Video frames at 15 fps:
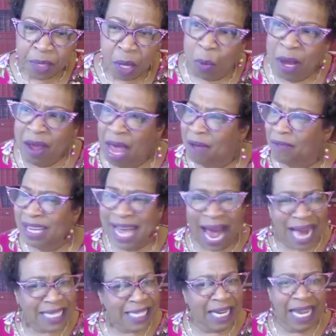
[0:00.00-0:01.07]
We have
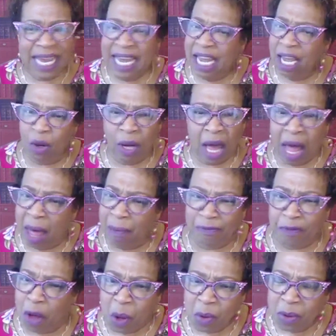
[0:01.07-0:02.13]
got to heal up,
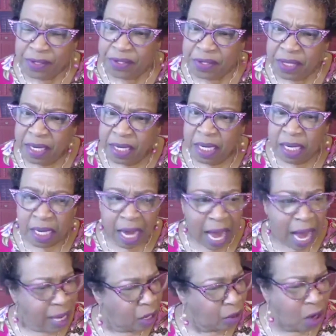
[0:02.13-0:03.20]
folks.
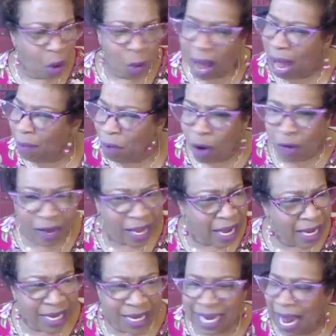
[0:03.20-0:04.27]
I don't know why I'm over
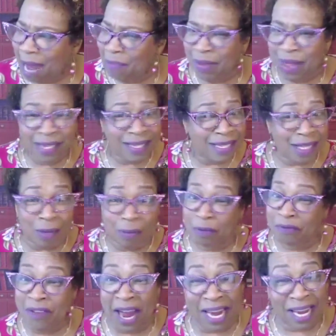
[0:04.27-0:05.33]
here today. This is the
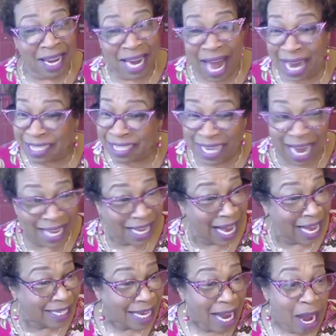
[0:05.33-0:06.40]
prophetic in action, I
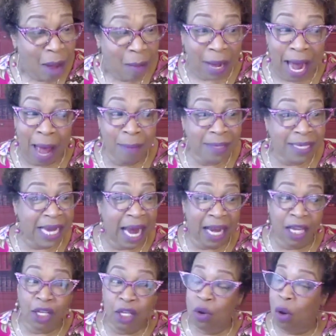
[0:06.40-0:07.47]
guess. But I'm
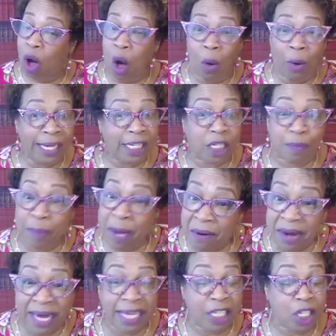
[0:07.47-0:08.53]
telling you, Holy
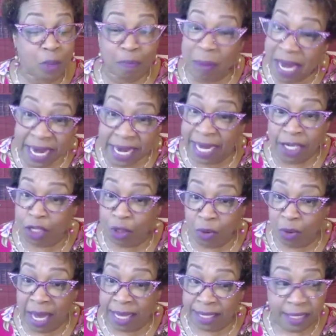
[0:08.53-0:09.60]
Spirit is speaking to
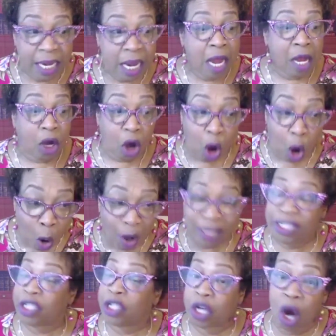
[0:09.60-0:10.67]
us.
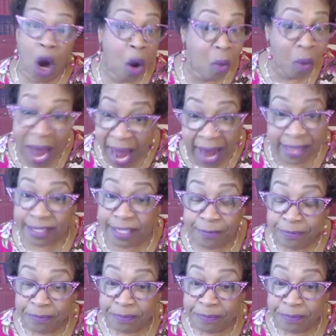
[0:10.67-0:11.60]
Course correct.